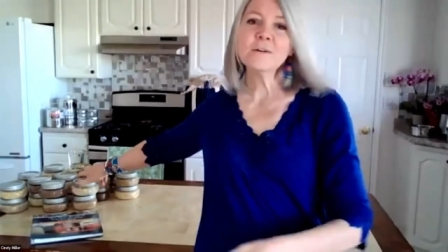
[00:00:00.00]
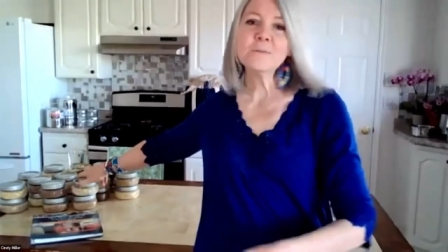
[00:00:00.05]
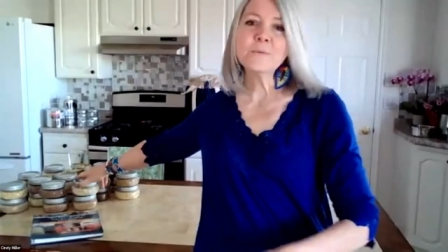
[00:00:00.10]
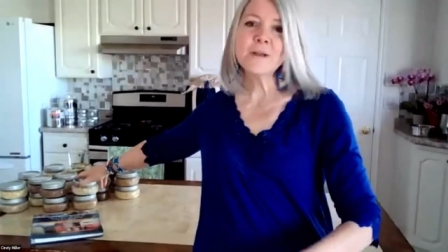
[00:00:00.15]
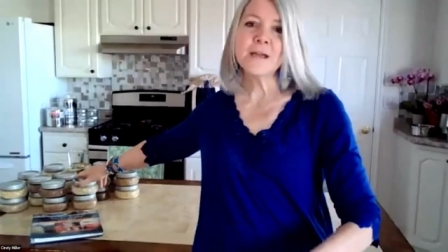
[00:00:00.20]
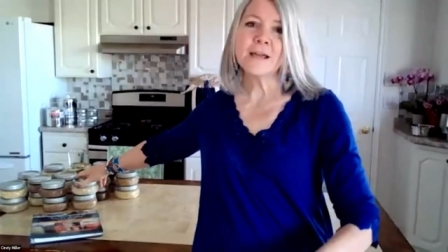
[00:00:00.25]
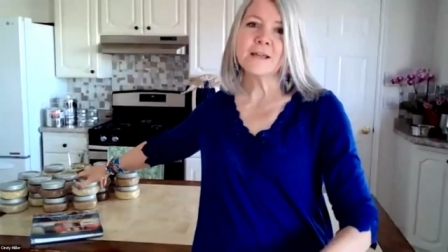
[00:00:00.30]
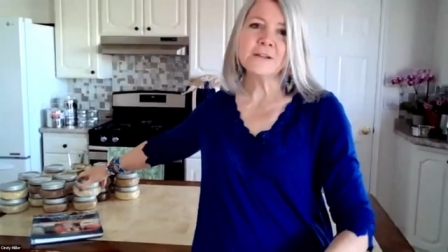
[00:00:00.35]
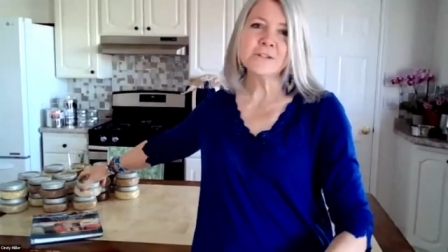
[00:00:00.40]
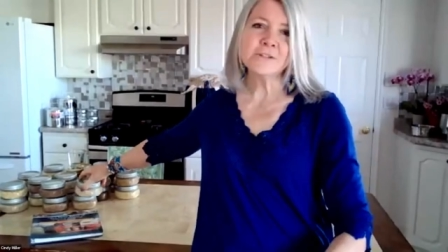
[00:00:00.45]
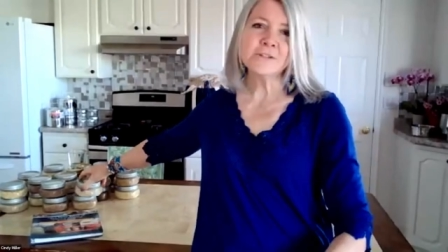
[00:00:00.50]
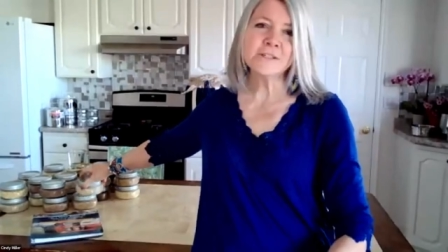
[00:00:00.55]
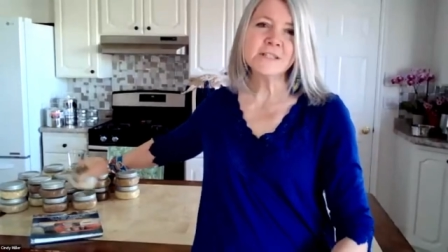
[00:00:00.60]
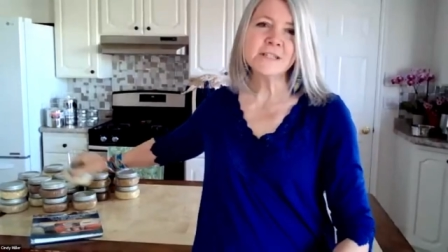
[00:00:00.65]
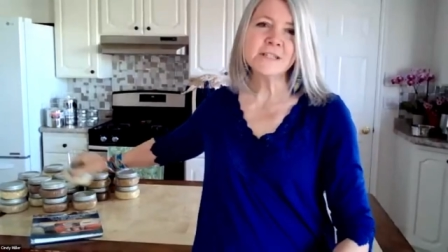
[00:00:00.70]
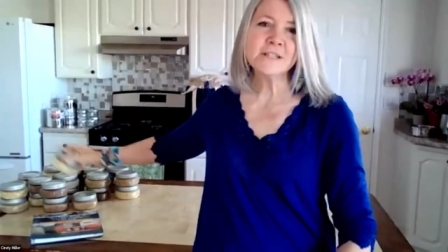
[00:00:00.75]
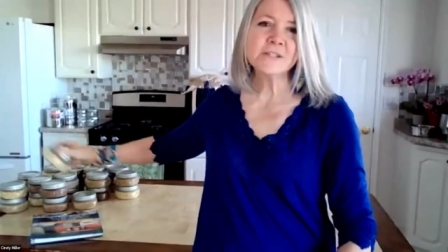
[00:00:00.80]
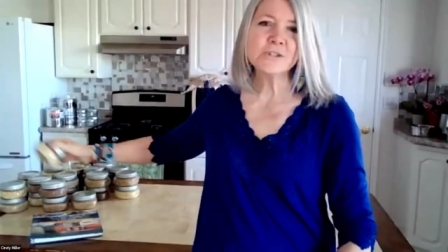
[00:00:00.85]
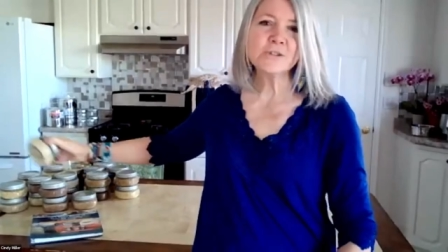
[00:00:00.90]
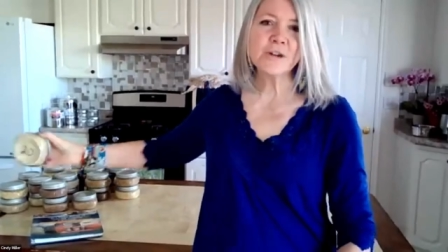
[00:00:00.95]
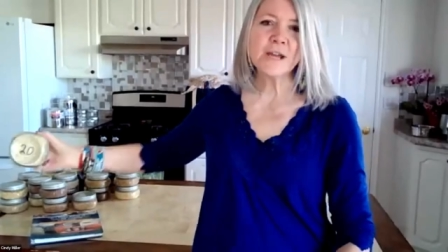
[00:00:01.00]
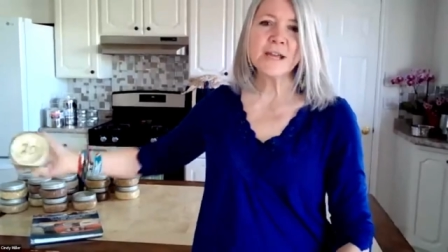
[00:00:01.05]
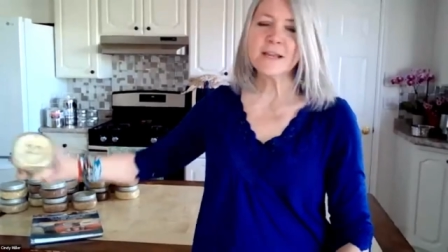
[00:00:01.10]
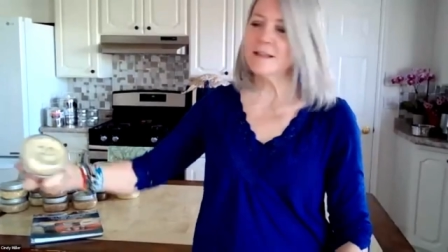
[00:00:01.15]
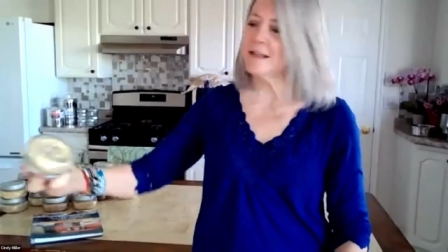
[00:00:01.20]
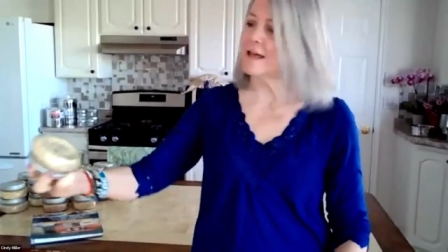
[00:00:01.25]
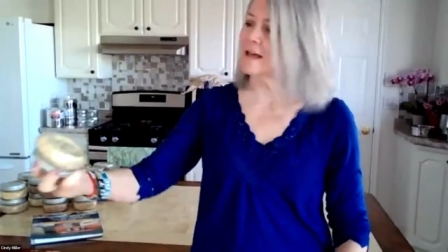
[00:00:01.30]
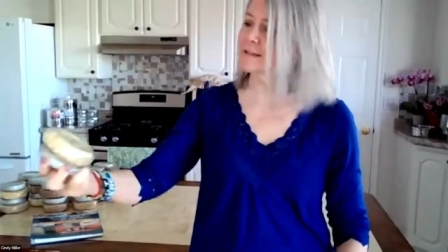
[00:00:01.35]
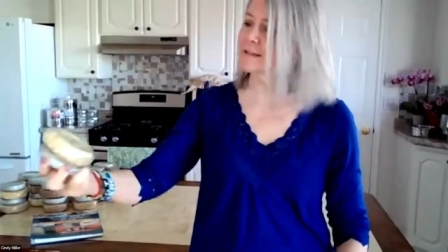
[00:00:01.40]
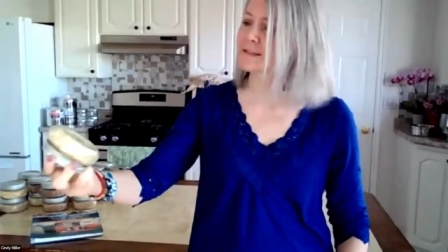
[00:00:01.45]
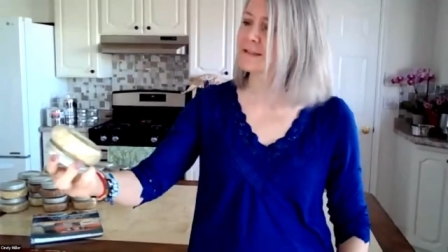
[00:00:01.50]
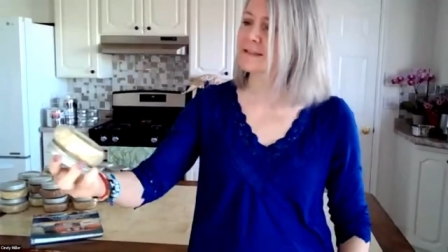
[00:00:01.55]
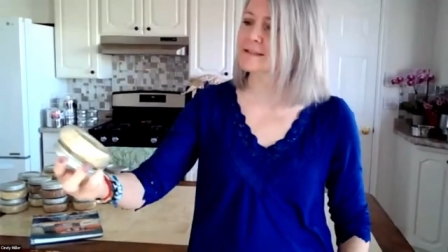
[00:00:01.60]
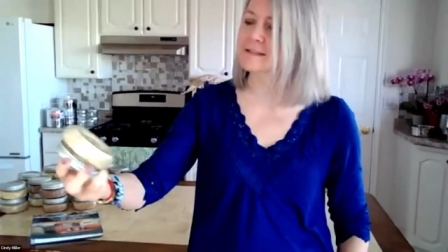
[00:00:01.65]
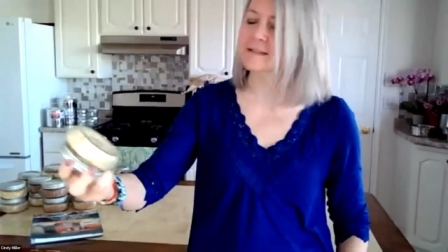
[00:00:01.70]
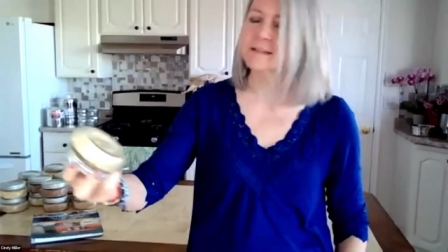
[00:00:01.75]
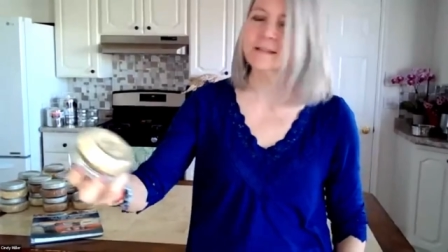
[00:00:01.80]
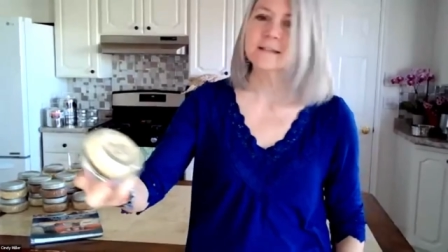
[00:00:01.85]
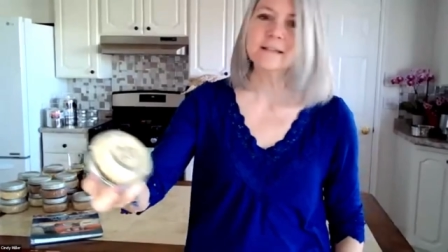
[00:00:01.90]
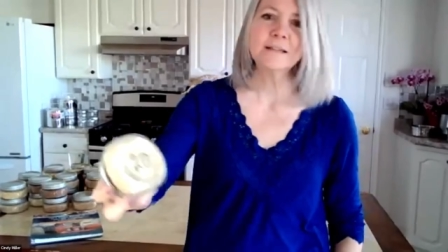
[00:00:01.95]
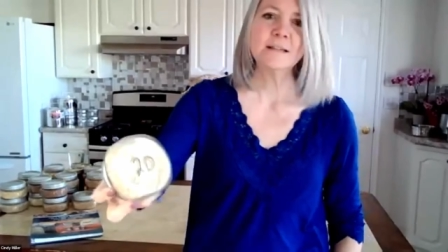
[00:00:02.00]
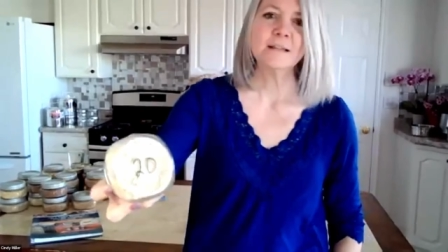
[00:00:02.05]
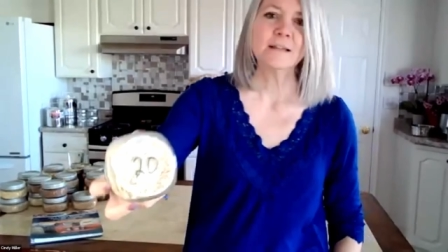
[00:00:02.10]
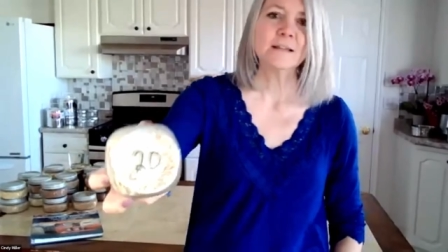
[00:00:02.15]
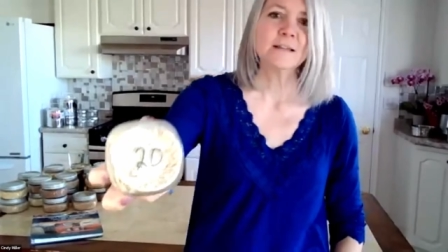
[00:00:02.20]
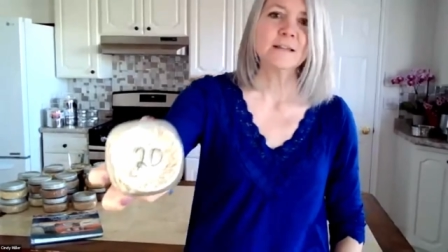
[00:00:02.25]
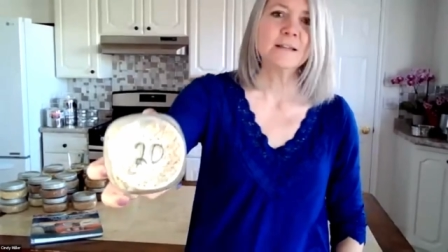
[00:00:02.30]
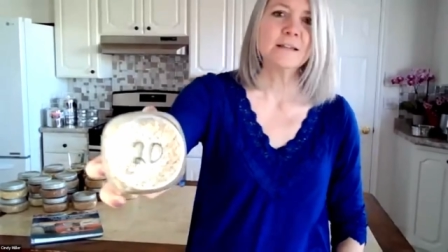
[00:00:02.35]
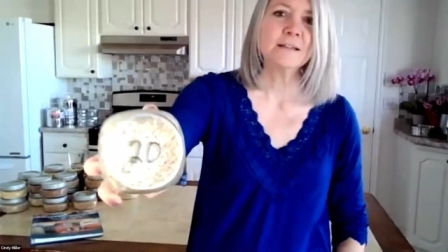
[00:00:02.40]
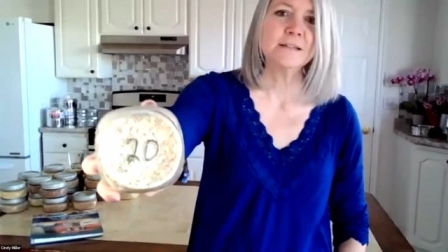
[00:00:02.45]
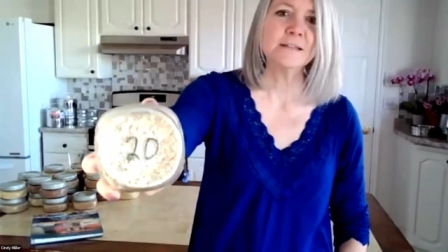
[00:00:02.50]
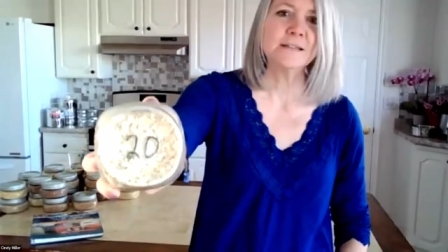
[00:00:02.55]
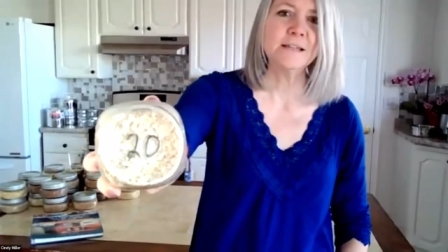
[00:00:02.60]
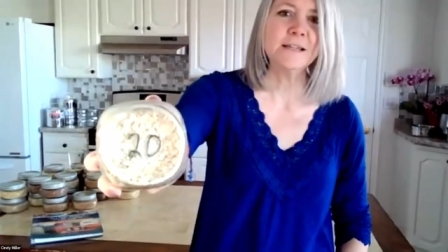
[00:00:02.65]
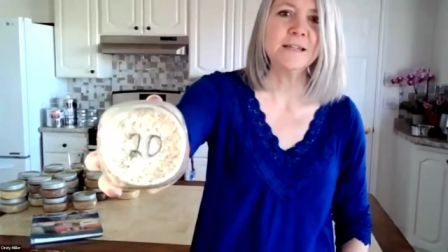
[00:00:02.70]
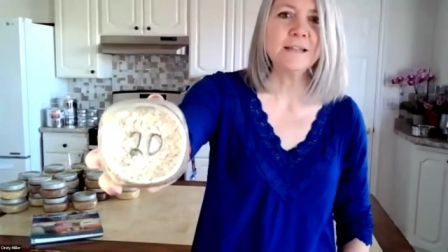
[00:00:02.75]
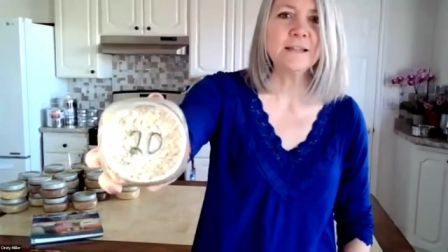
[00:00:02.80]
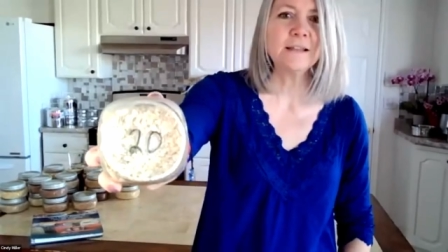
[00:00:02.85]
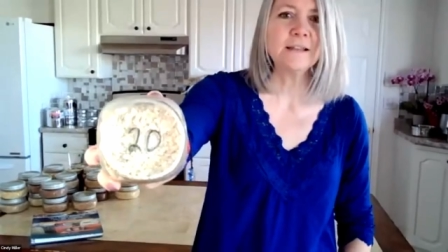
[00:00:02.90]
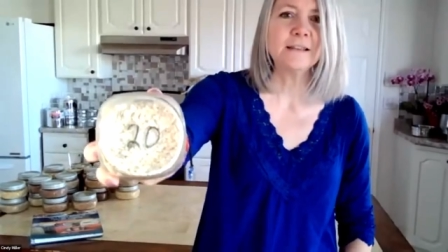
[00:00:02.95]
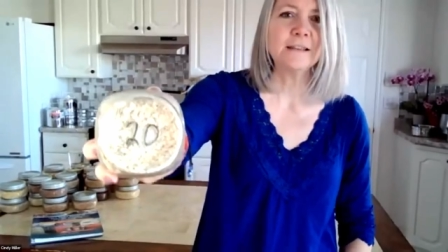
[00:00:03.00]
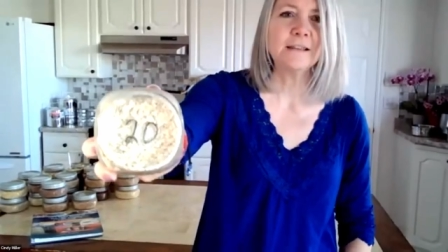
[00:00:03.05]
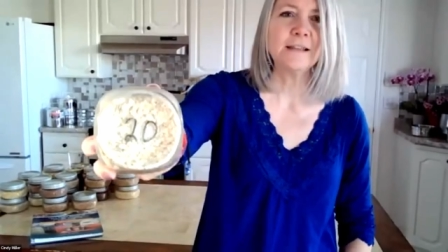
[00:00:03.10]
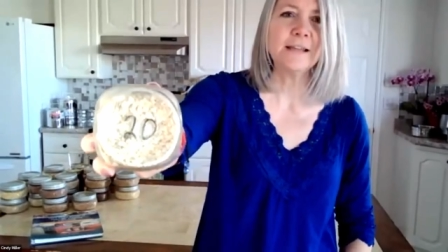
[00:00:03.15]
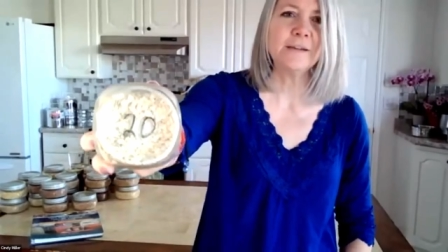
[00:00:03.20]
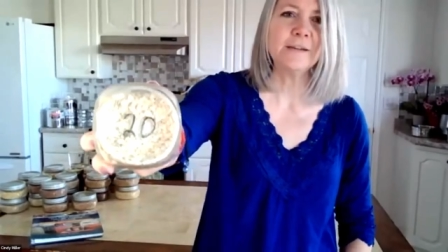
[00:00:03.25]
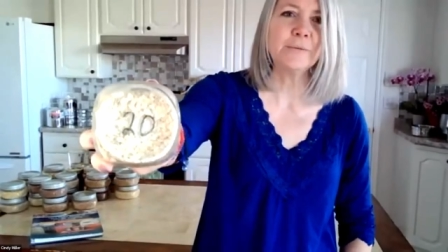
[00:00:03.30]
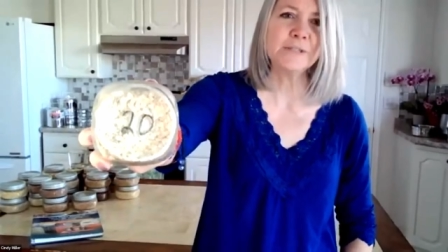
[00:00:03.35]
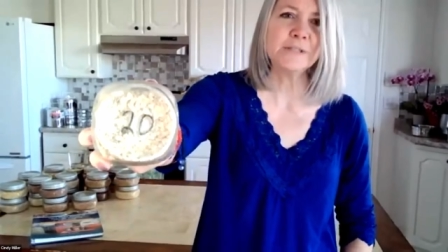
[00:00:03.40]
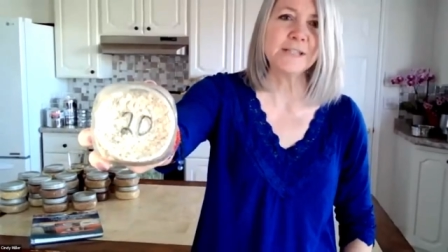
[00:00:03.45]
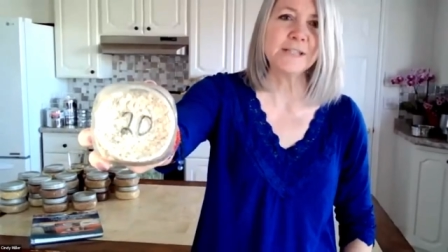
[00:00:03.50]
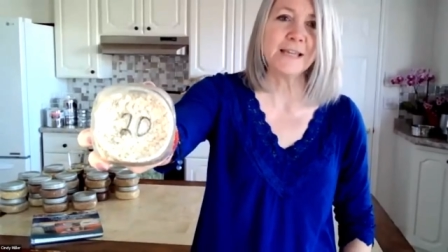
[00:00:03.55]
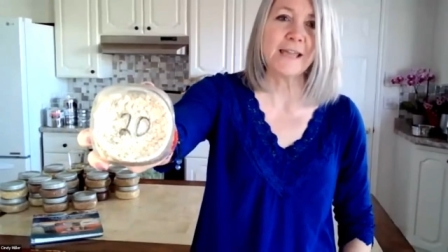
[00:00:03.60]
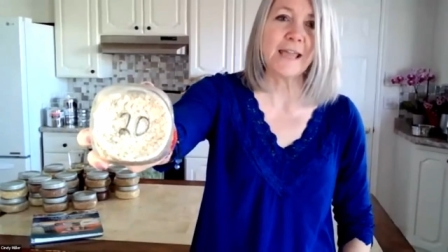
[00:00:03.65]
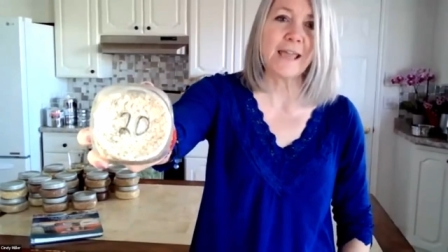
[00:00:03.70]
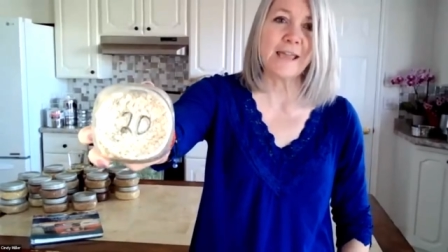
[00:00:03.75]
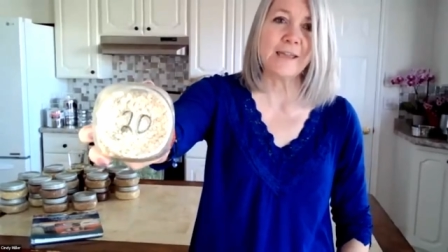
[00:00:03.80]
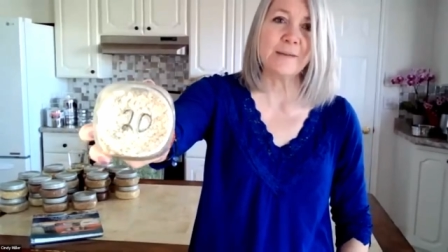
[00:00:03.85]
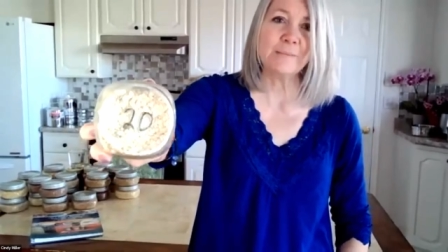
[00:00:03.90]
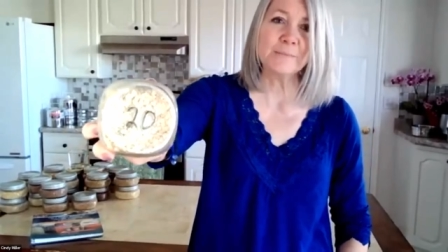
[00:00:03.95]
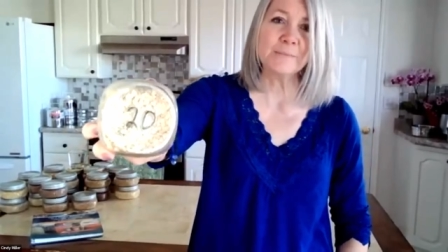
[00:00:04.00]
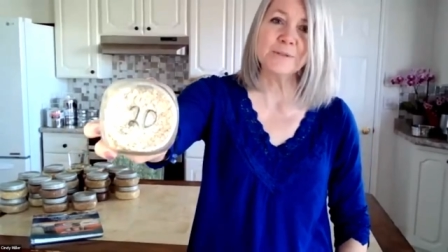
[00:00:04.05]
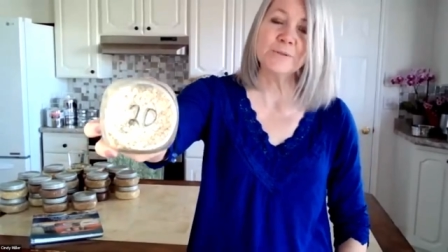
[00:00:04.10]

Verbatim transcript: when I used to teach grain classes, see, it was a game.